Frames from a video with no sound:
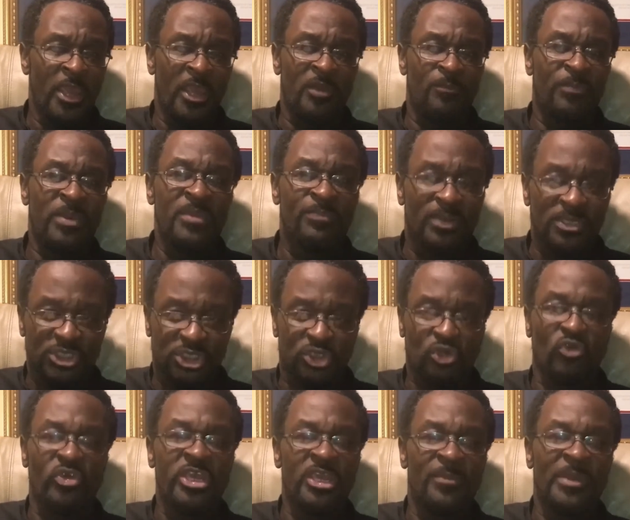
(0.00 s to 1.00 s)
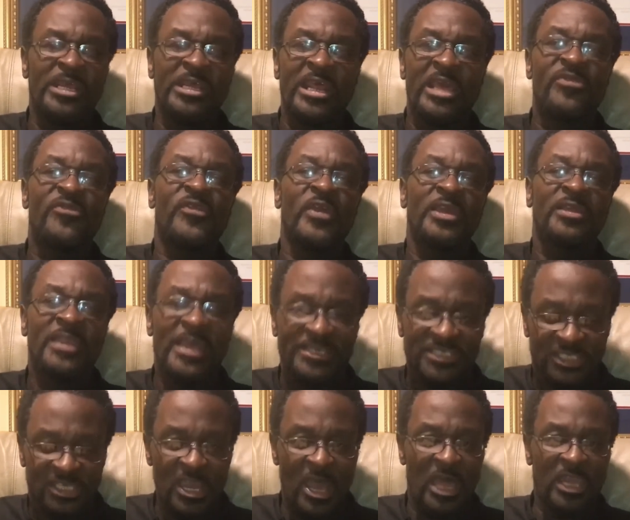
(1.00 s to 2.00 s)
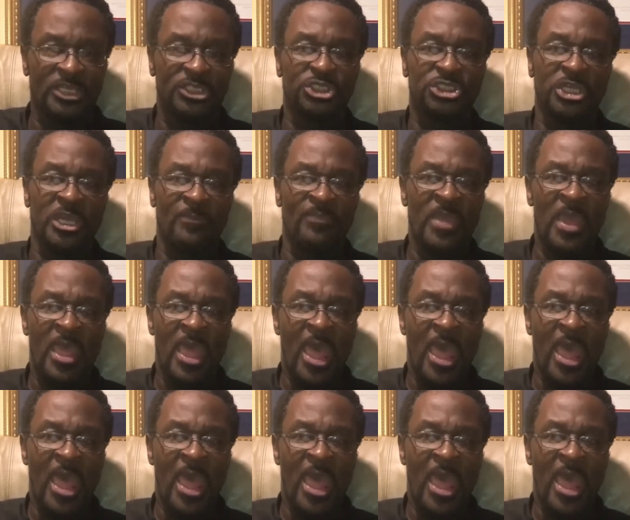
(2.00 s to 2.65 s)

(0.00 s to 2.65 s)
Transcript: and people screaming and they think that scholarship.